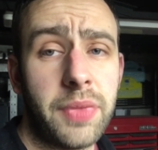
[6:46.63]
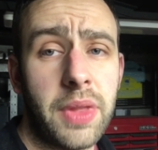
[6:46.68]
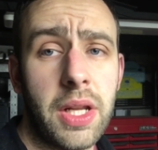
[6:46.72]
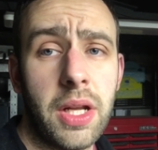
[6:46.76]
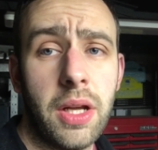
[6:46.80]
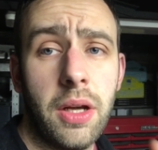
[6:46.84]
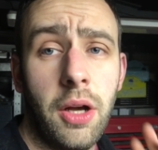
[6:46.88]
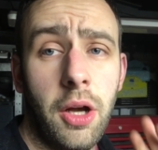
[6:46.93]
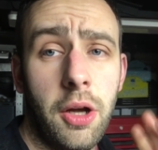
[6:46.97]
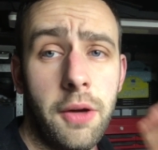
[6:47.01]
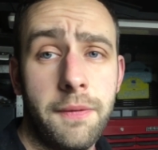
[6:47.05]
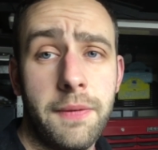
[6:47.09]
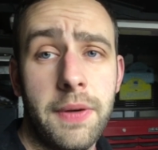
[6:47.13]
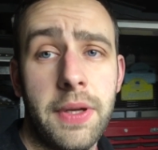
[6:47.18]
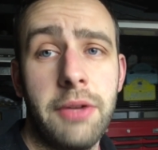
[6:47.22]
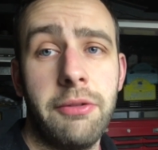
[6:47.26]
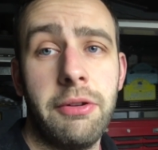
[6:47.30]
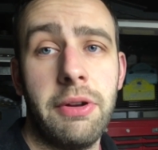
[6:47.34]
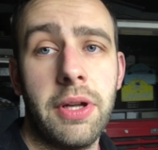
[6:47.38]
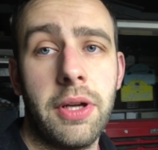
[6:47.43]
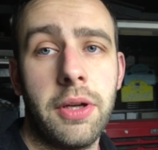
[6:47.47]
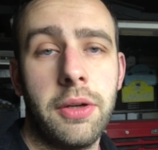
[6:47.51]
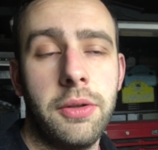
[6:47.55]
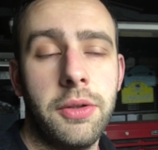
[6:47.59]
Hopefully
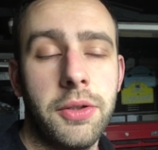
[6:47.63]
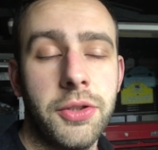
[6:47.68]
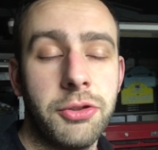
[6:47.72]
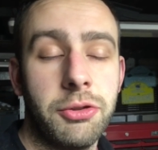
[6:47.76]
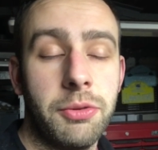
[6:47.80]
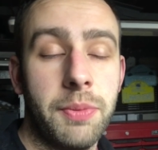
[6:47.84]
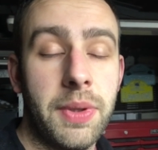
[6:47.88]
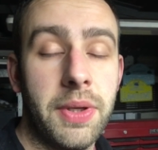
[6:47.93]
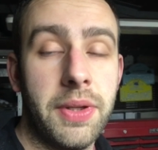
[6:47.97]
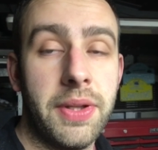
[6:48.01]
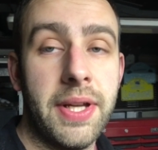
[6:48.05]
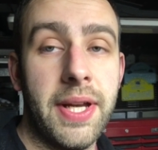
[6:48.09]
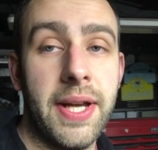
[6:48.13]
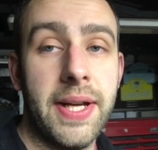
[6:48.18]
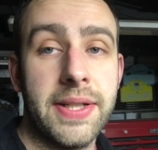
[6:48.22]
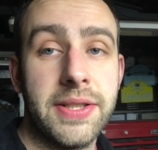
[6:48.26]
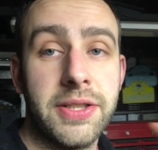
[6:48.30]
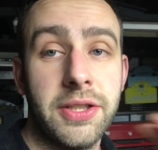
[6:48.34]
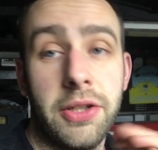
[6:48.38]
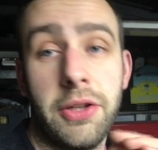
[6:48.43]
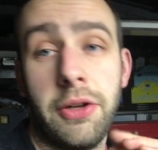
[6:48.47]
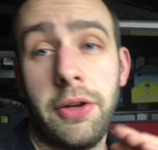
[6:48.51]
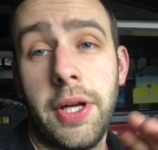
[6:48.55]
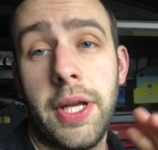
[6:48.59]
rear quarter will be on there,
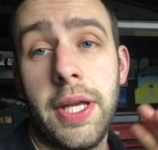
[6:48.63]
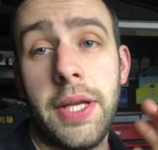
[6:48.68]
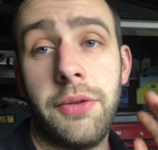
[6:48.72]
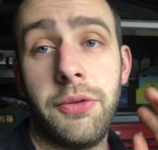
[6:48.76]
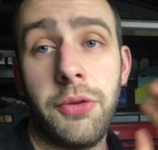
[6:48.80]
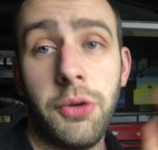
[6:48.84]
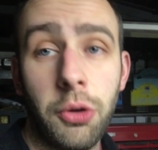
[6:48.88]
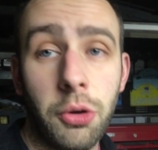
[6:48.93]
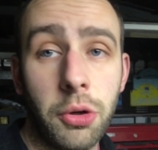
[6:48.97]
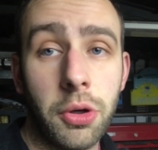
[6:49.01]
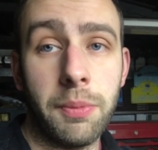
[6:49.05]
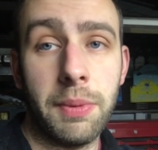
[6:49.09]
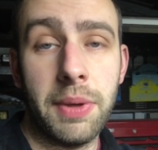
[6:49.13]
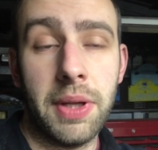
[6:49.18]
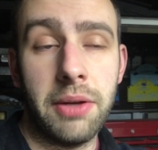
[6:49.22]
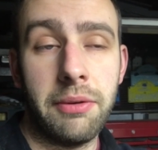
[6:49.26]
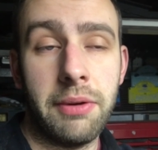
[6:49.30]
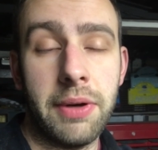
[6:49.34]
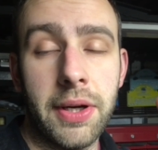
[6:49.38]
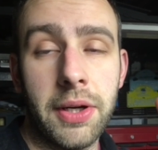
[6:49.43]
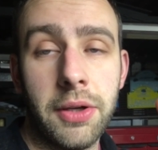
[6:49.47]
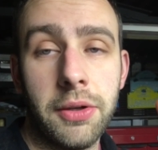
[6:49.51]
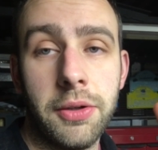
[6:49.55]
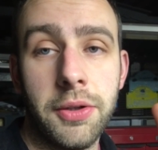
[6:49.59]
because I know I keep talking about the
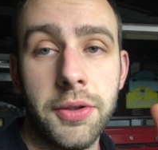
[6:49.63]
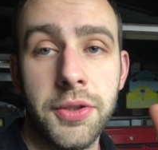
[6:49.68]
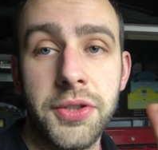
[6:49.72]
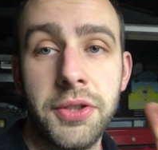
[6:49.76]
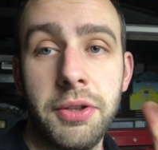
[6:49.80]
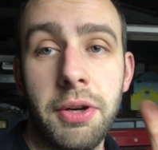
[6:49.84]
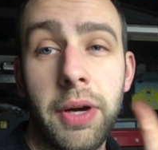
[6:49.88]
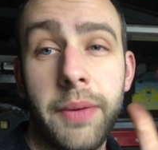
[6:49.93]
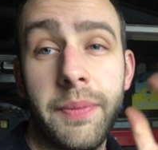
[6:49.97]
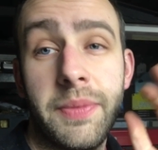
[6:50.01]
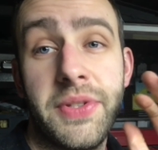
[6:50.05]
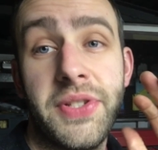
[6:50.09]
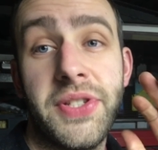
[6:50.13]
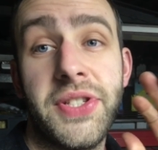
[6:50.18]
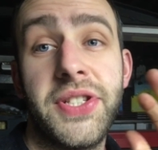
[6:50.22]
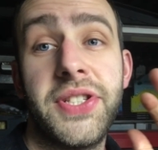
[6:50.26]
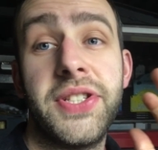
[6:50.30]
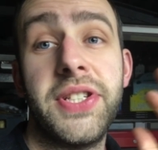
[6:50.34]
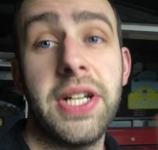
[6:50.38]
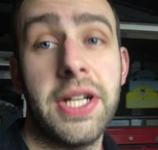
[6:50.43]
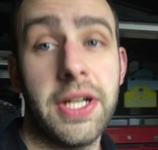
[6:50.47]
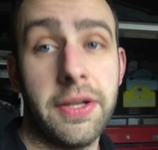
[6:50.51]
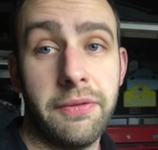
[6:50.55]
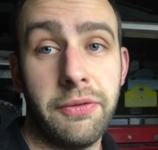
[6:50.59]
rear quarter. I'm
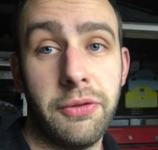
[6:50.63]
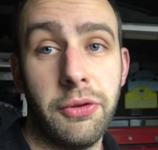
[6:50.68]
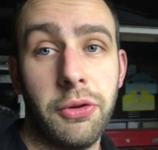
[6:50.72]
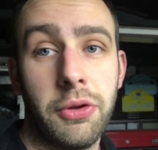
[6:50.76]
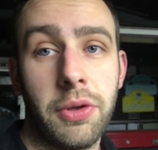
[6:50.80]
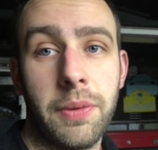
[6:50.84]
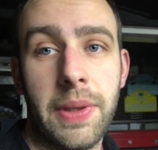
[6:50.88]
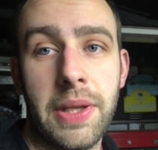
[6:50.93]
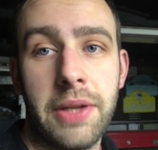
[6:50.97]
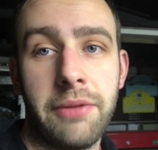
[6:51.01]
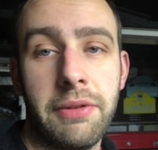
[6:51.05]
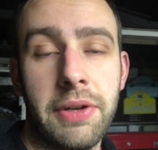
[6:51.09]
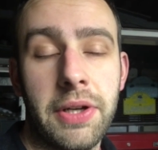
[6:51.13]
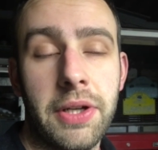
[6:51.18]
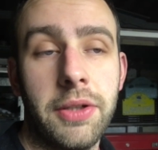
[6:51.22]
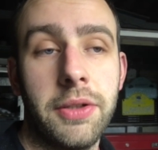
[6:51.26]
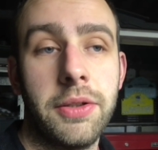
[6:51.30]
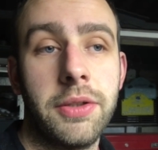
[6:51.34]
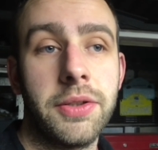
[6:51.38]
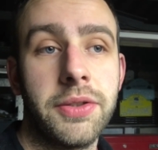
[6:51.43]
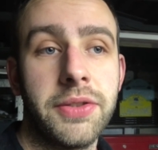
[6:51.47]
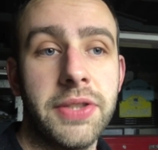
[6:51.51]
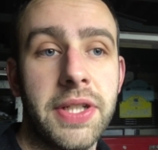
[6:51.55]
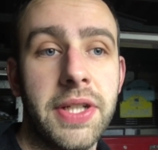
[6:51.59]
sick of talking about the rear
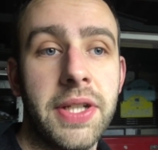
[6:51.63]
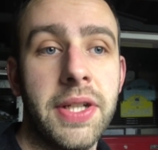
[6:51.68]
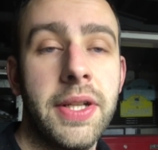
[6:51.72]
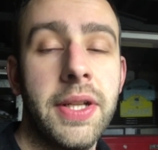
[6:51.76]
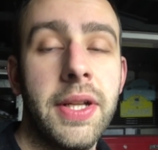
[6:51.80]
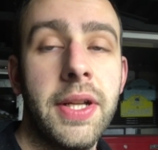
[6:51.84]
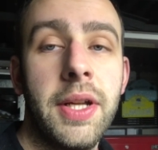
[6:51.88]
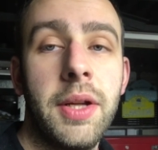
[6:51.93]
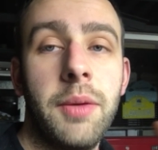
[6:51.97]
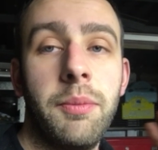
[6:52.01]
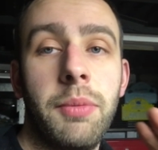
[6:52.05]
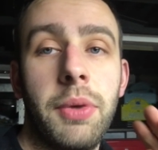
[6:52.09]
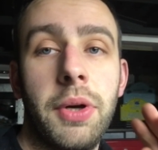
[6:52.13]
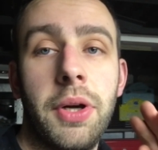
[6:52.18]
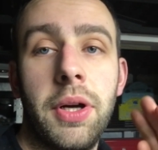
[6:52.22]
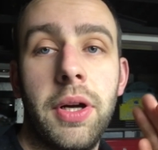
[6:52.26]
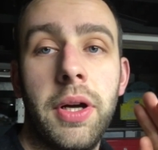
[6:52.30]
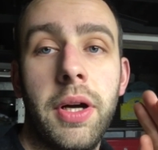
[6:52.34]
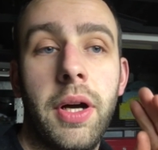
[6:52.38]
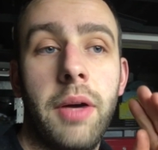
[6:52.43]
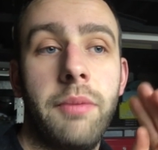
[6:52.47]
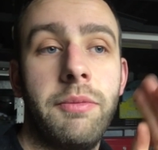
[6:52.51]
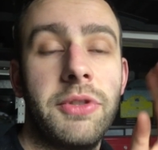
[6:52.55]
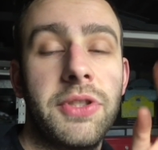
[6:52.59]
quarter, but
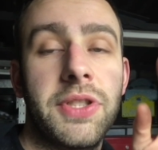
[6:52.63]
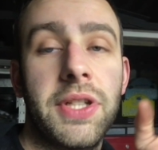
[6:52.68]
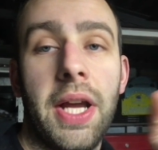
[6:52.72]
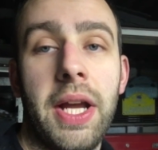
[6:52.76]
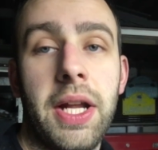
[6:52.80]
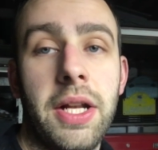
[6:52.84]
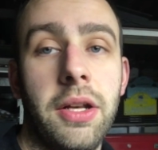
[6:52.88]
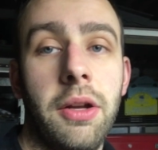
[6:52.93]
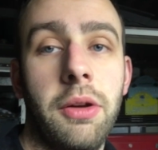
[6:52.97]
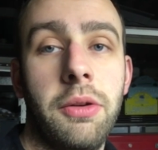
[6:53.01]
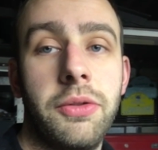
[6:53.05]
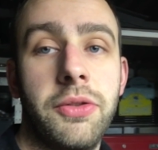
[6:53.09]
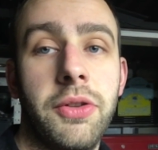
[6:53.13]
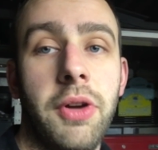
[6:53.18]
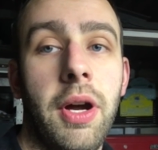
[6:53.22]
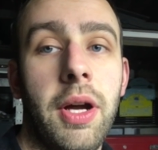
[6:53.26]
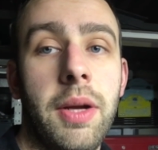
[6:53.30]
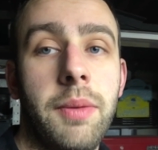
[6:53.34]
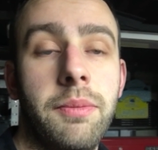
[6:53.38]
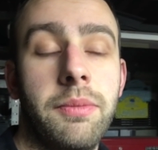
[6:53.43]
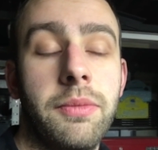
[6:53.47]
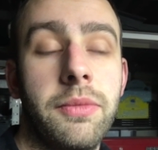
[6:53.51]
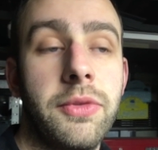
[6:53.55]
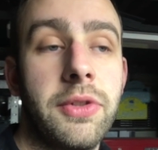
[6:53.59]
I'm just getting no
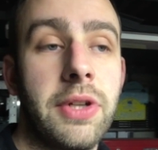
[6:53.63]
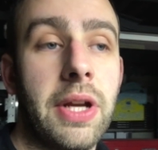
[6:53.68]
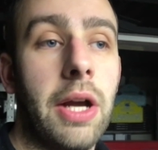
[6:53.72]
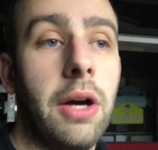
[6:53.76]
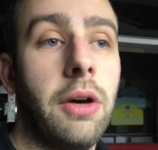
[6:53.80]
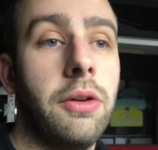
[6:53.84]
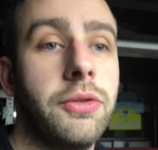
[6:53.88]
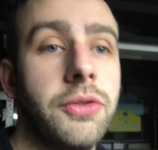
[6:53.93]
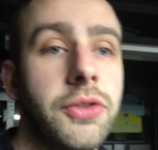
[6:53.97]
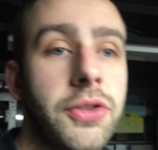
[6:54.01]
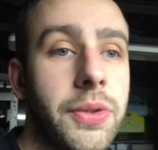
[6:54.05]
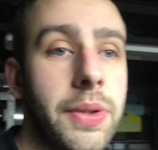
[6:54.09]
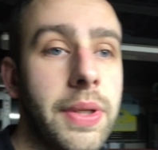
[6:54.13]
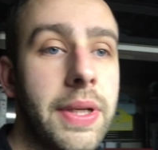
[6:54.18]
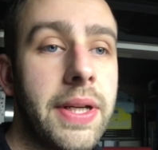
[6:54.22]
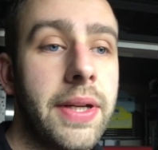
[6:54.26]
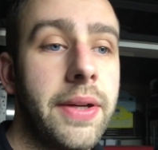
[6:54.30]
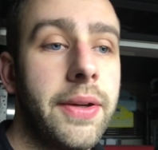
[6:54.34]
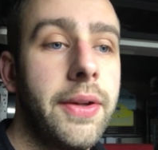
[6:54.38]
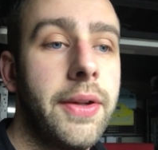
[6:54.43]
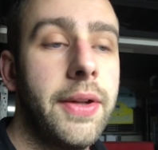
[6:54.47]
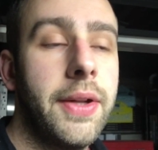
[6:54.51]
time to get onto it.